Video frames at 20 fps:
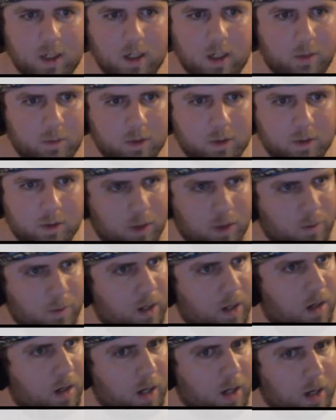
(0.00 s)
was where we
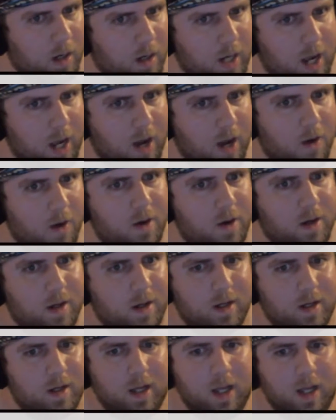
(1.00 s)
are here now
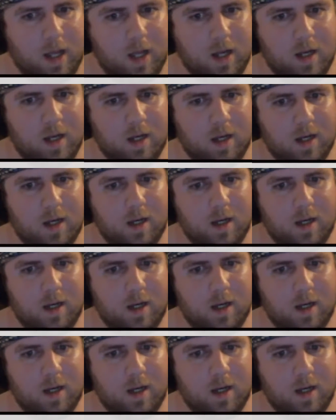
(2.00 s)
in